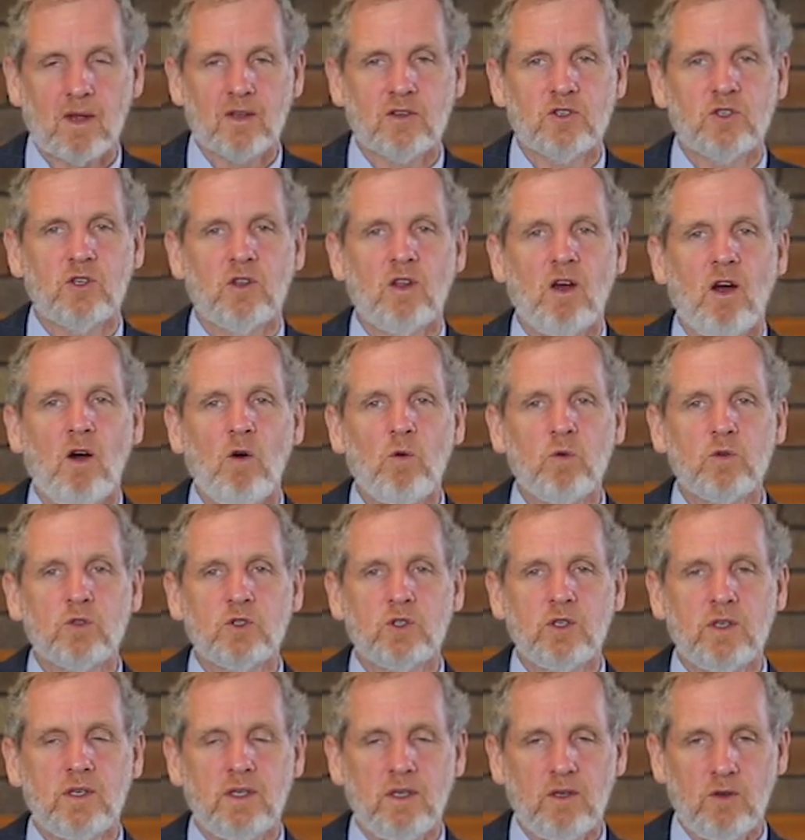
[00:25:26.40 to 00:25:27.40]
So the whole
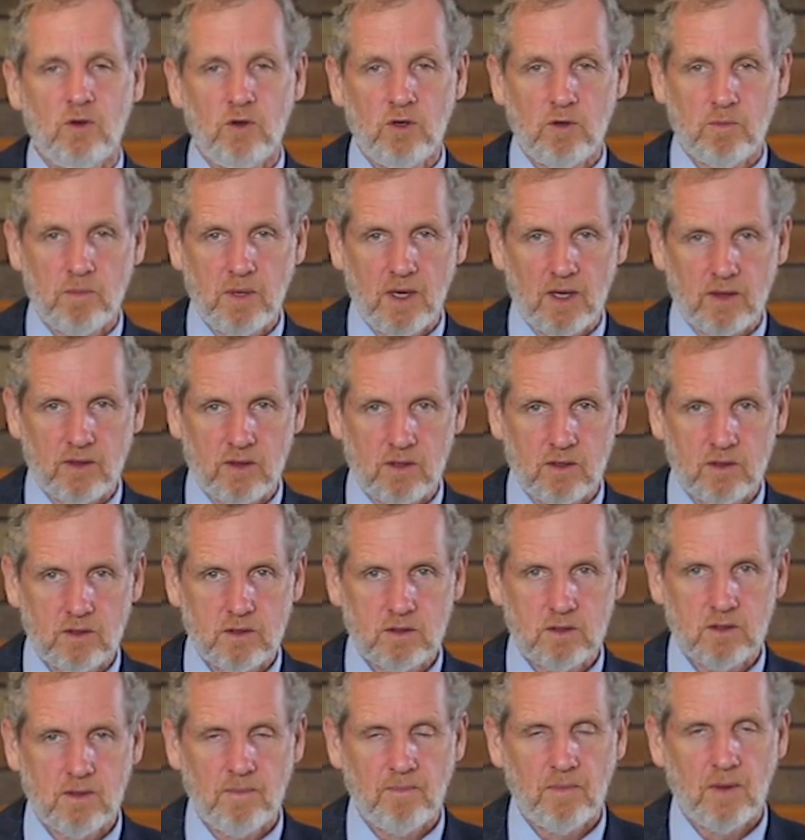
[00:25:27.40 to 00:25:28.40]
city heard about
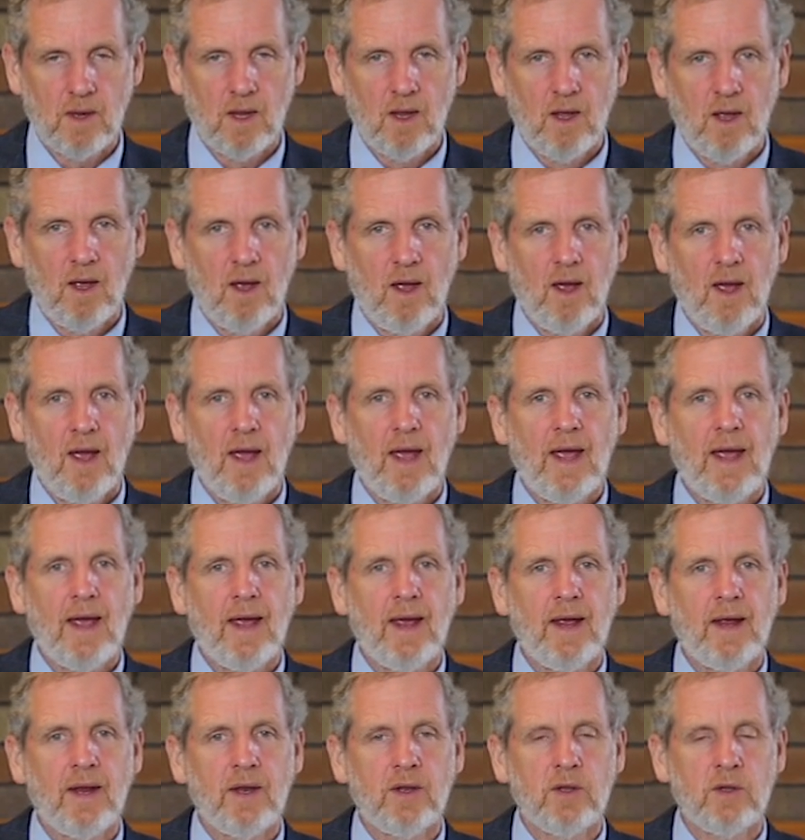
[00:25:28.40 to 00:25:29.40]
this,
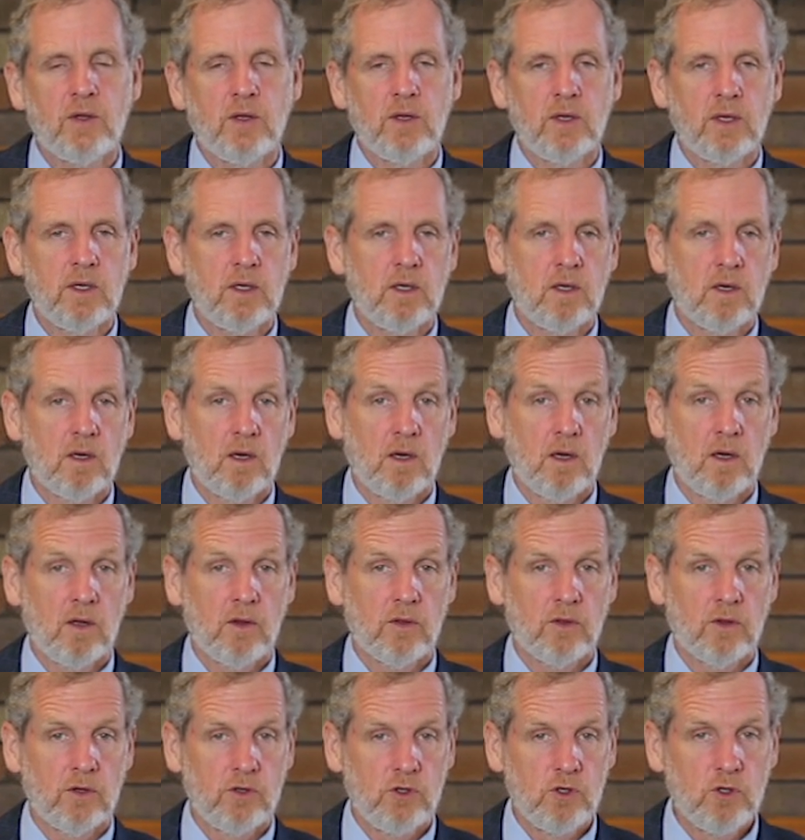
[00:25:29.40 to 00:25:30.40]
and the,
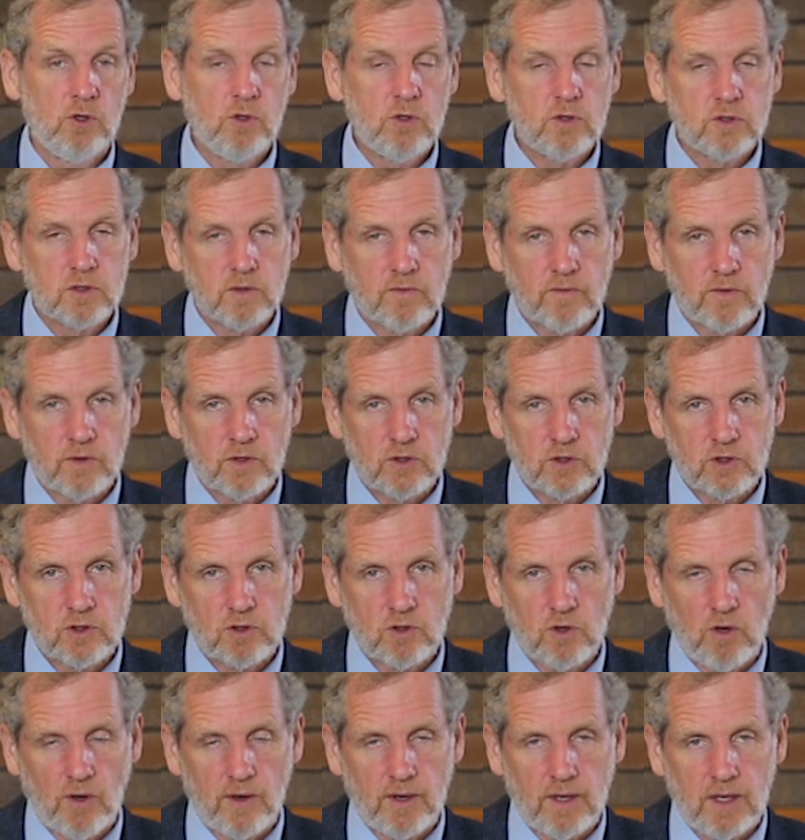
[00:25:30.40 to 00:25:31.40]
the news of this
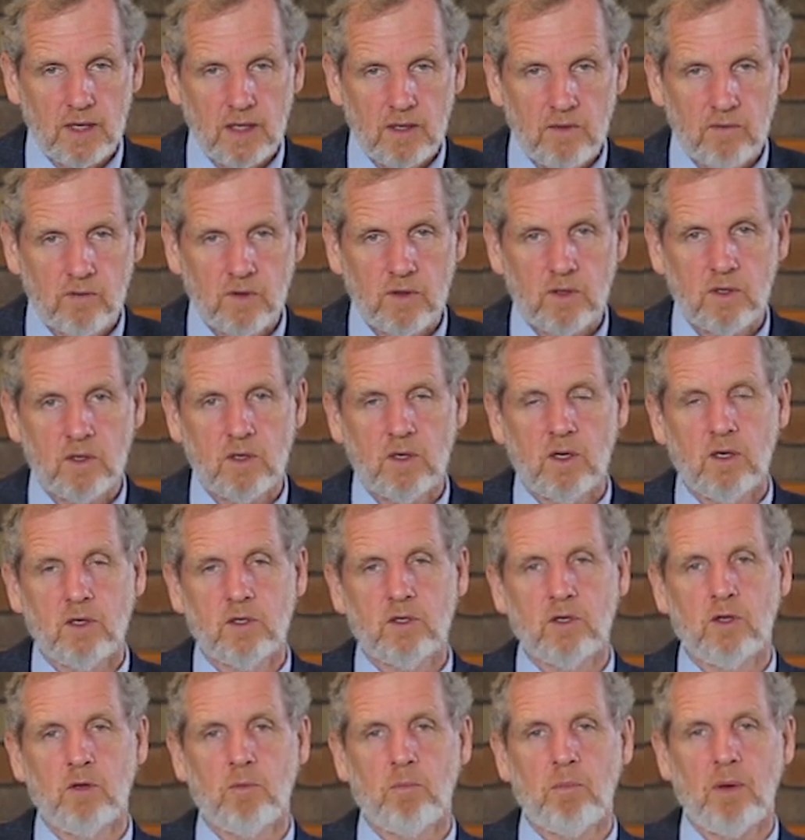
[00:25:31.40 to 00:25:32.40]
got even
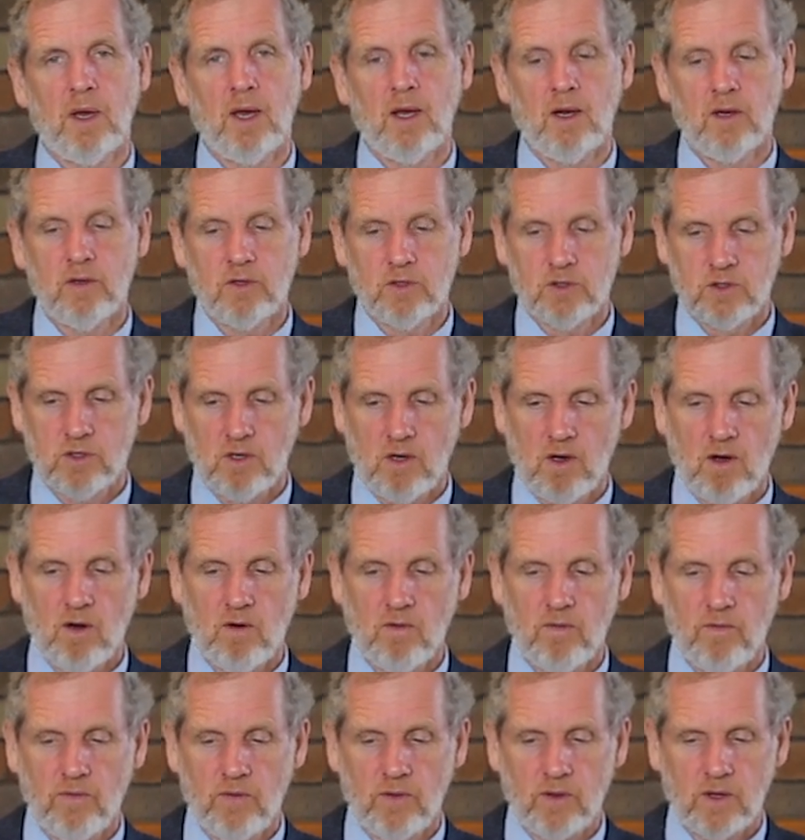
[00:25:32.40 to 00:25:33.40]
to the palace
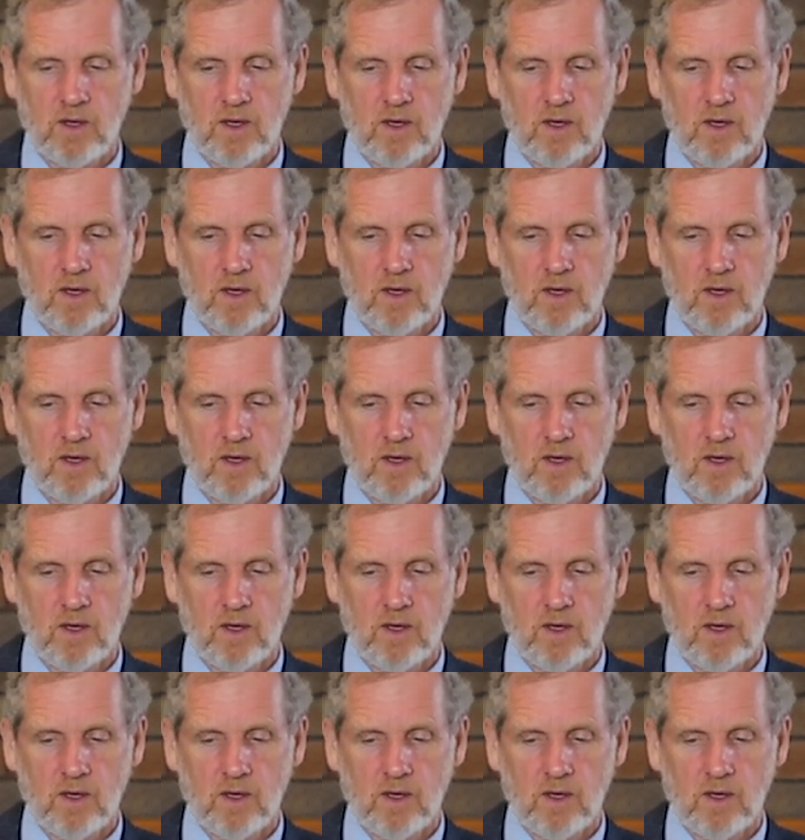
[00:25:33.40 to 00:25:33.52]
of the